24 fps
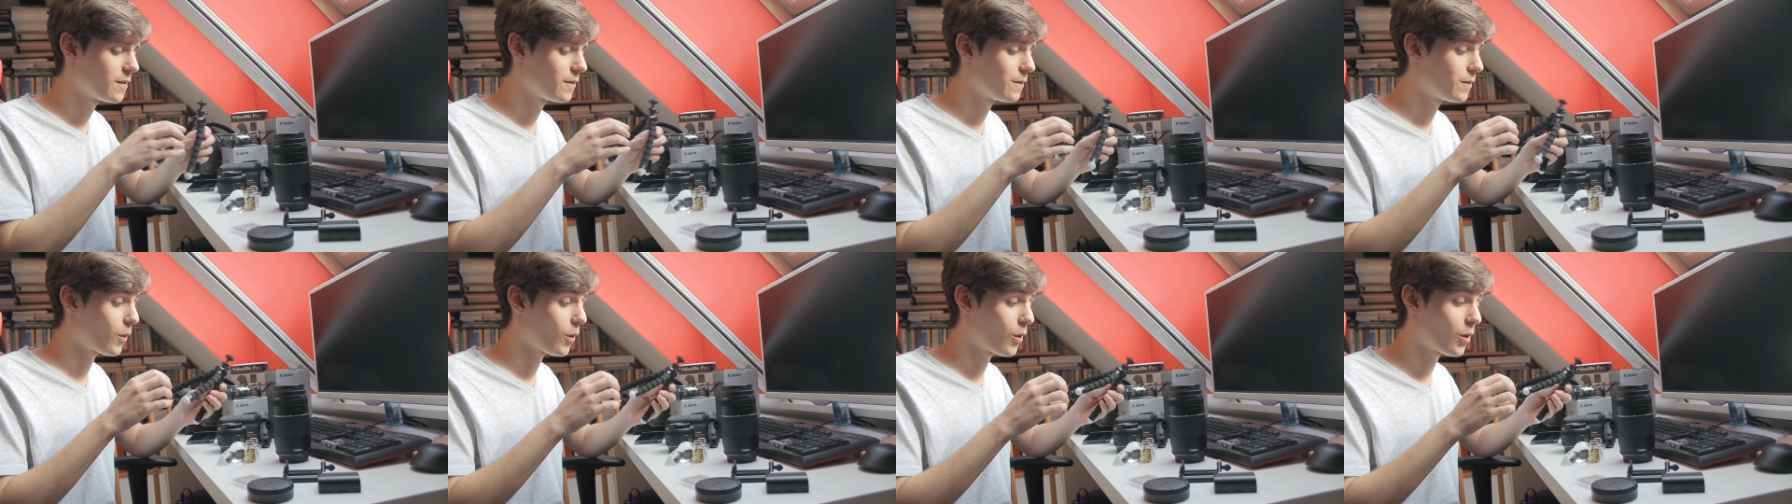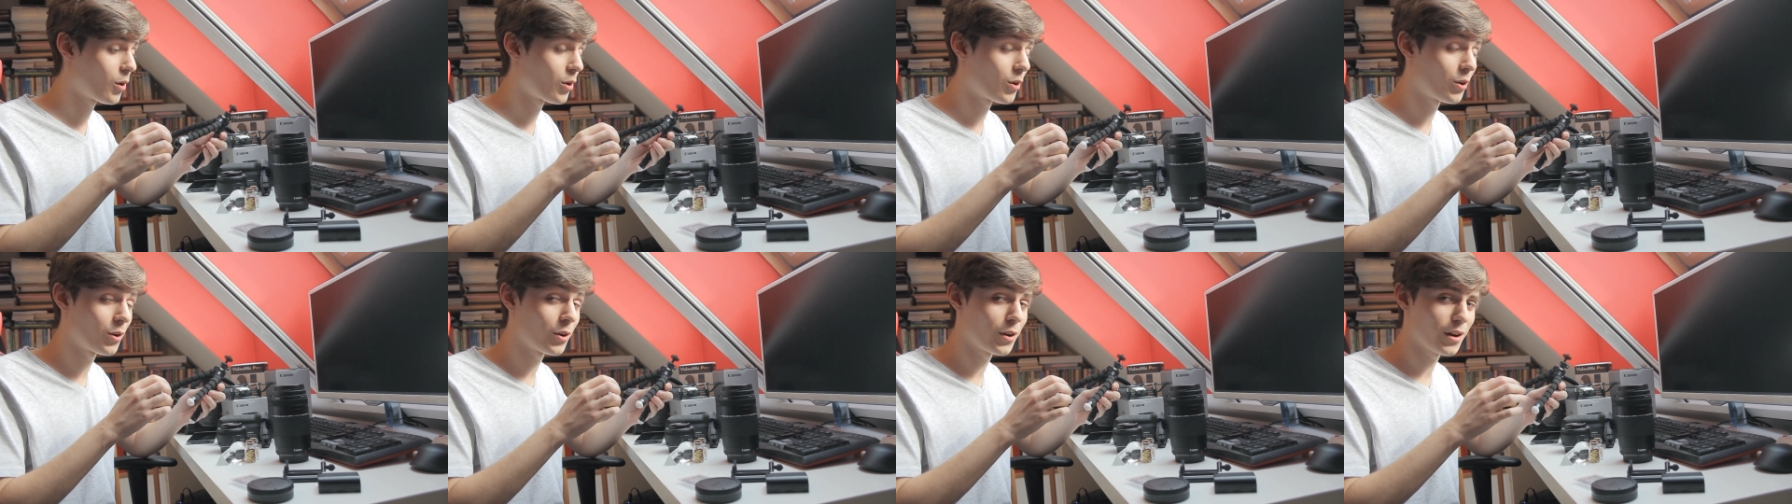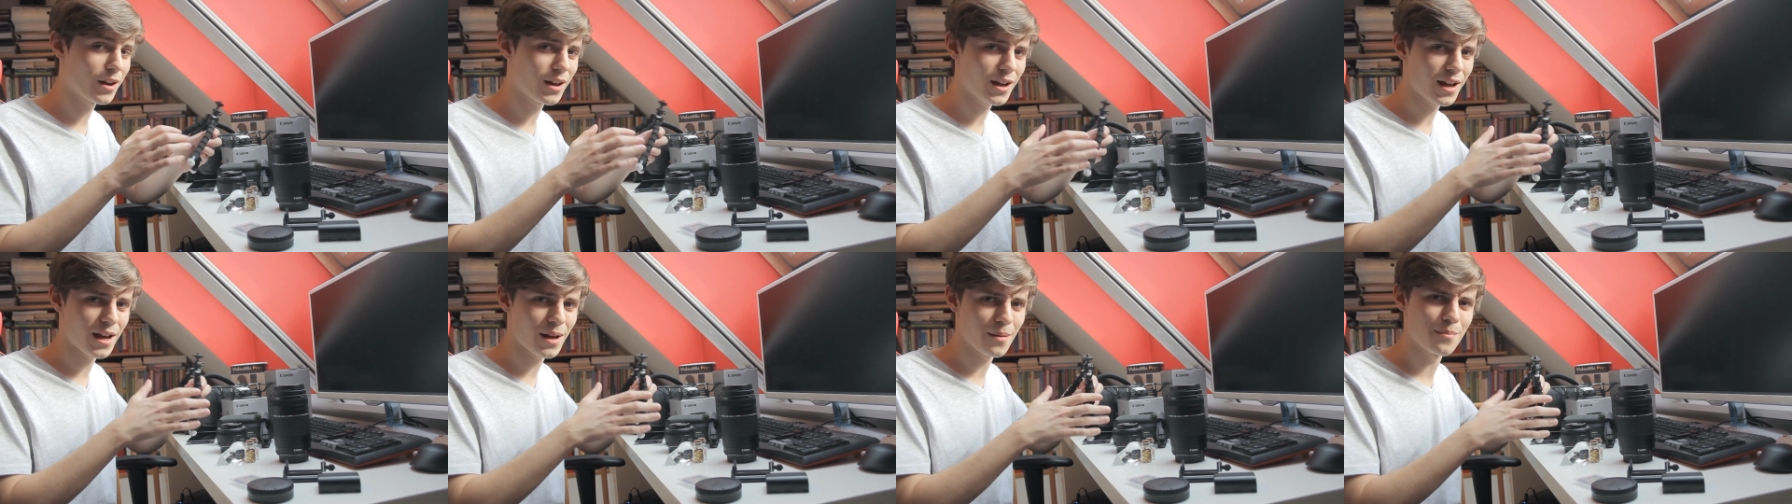for
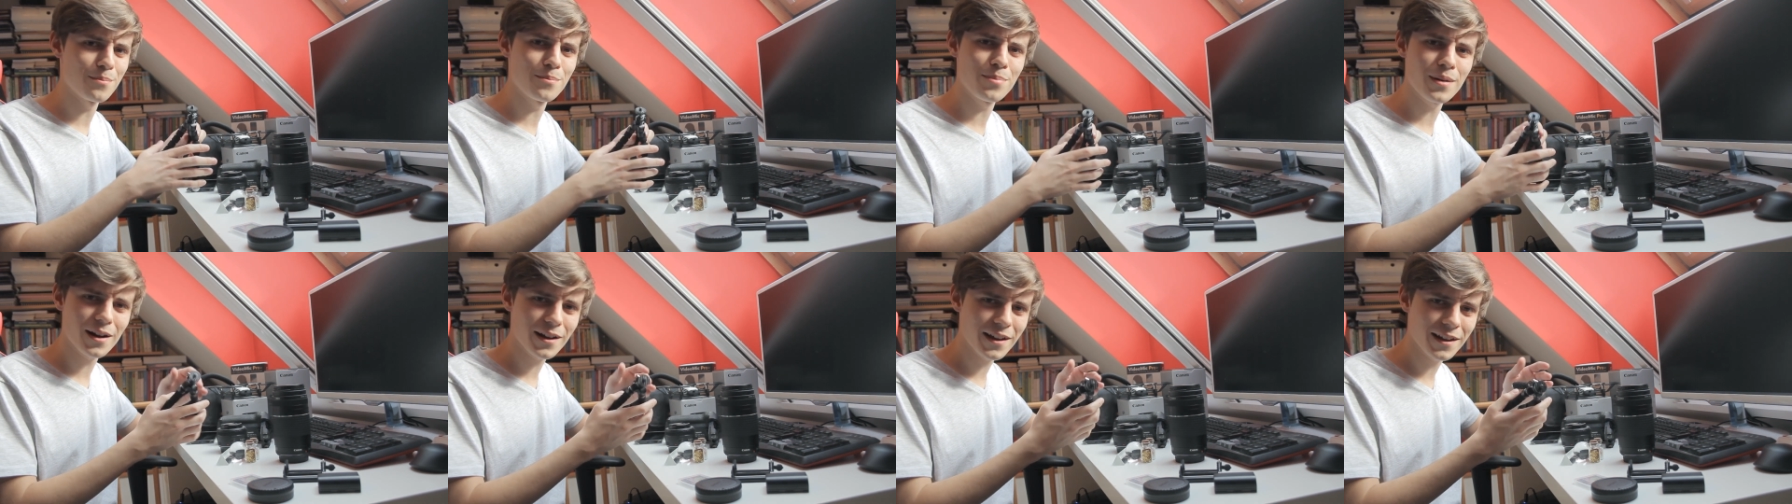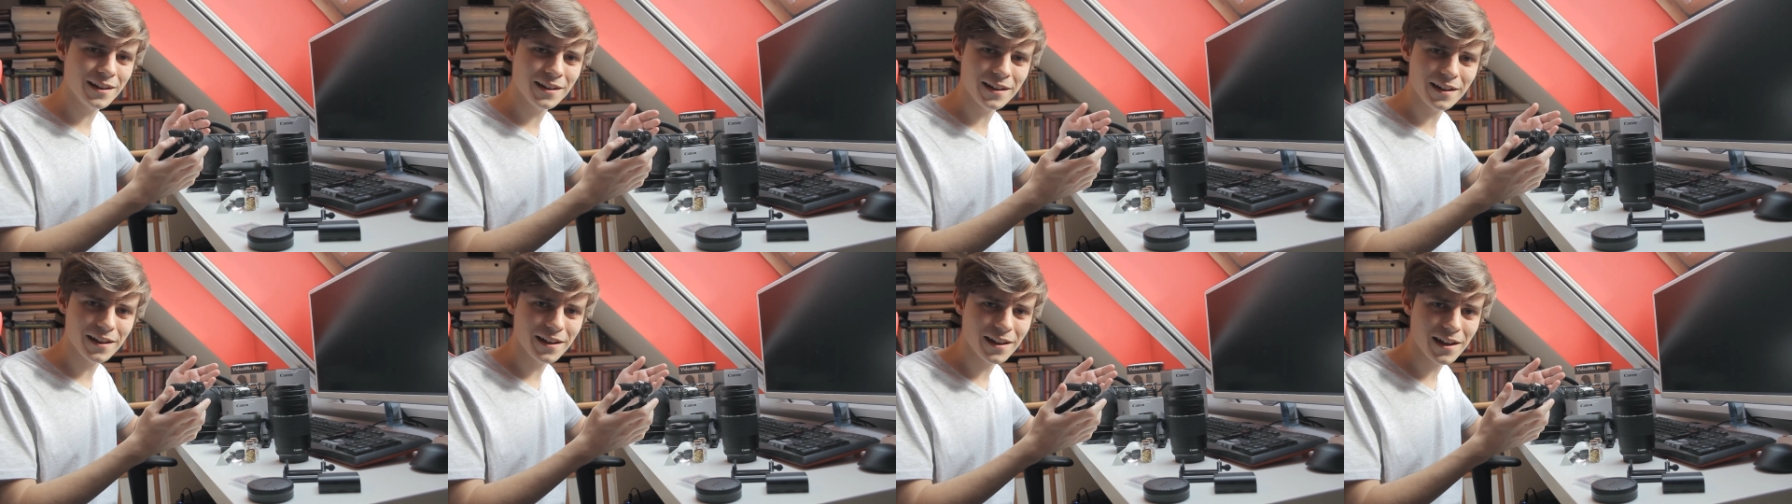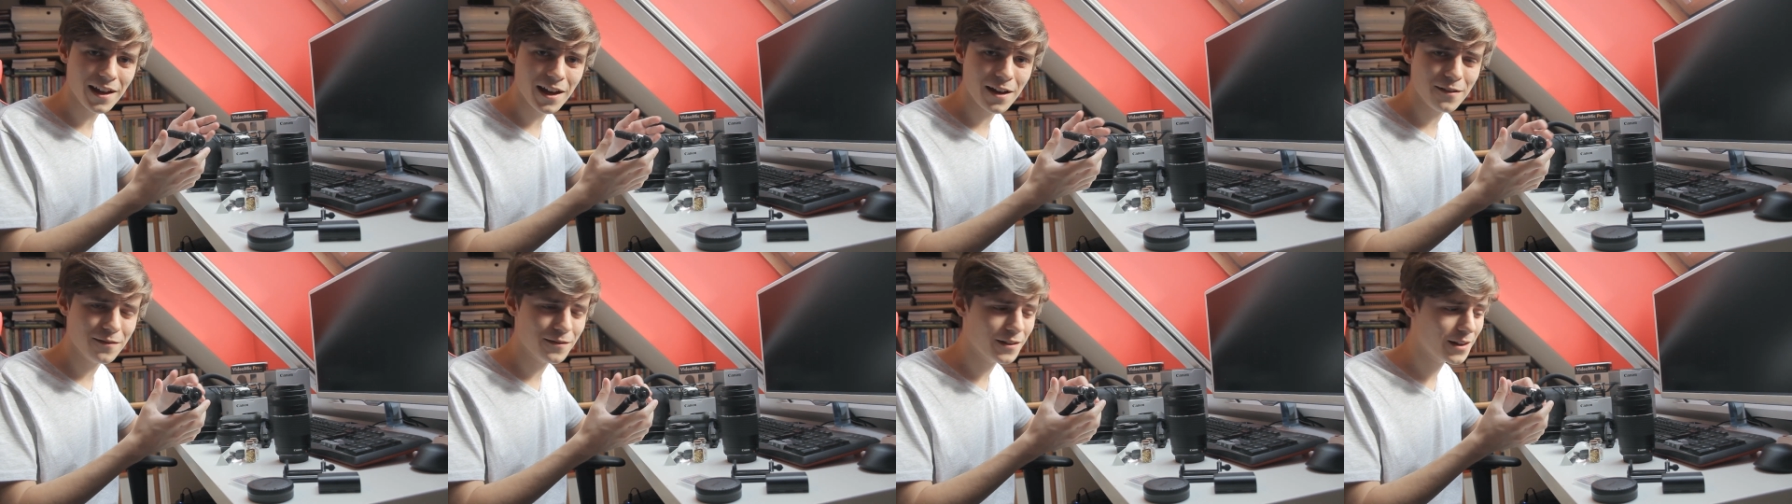a buck and a
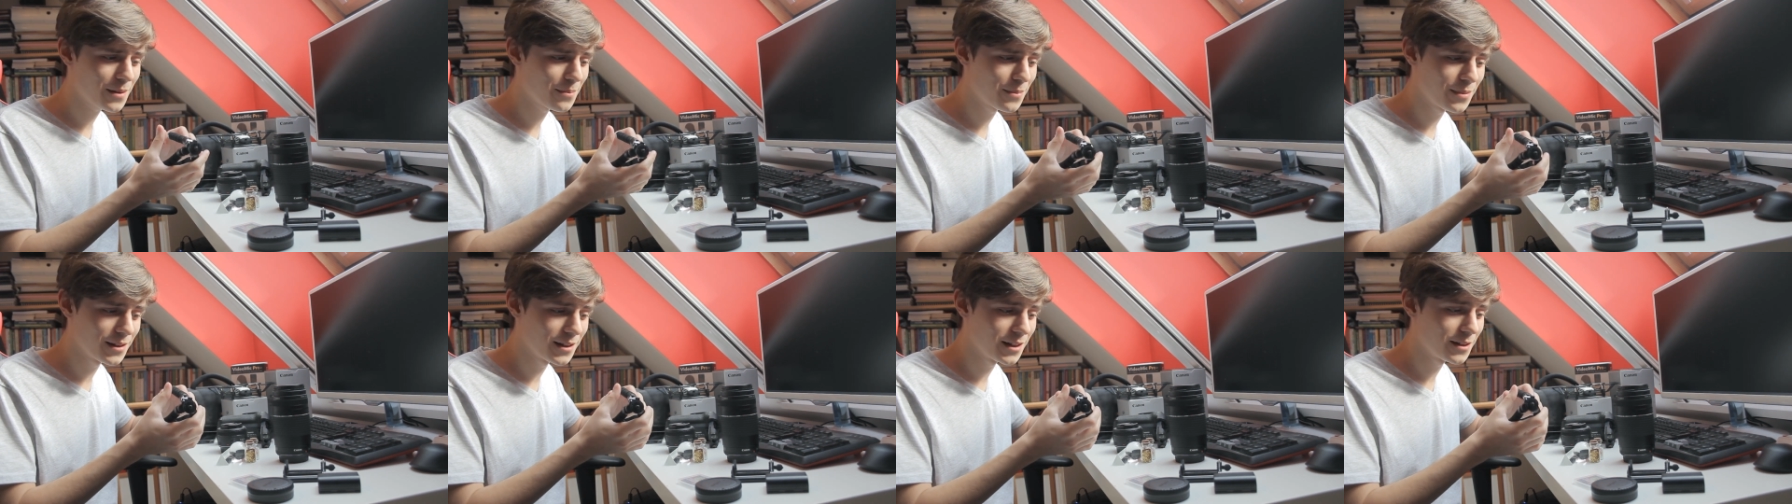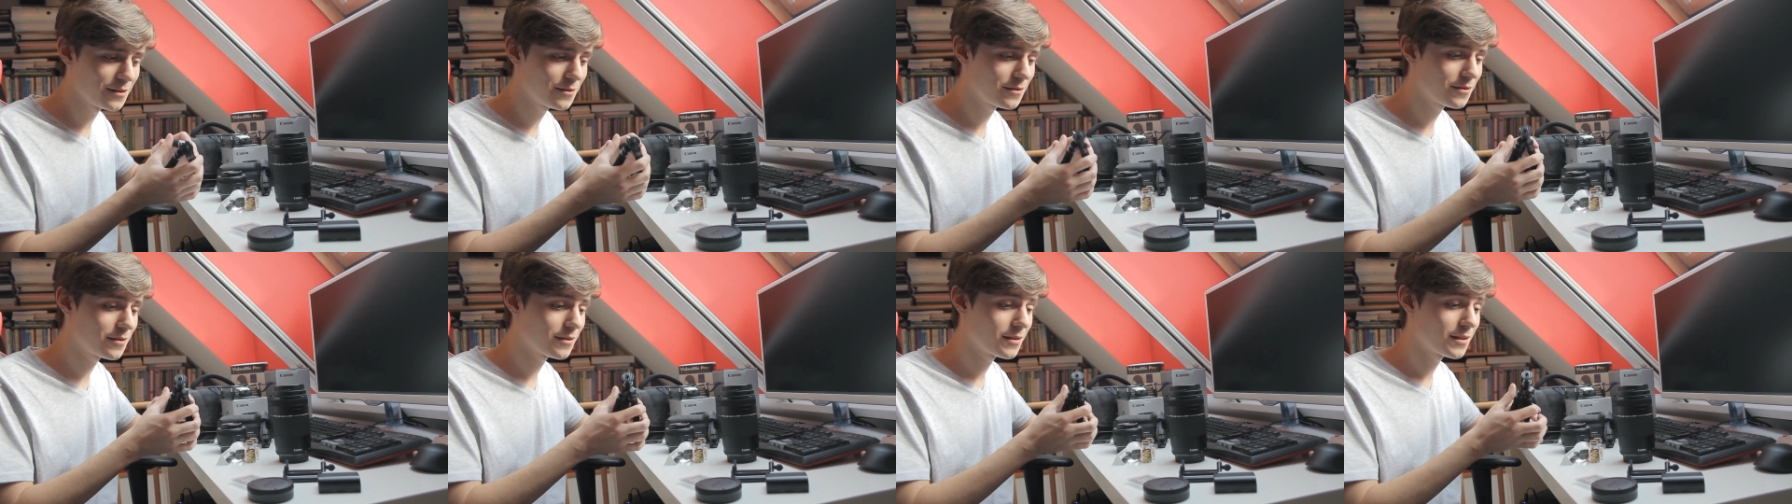half I believe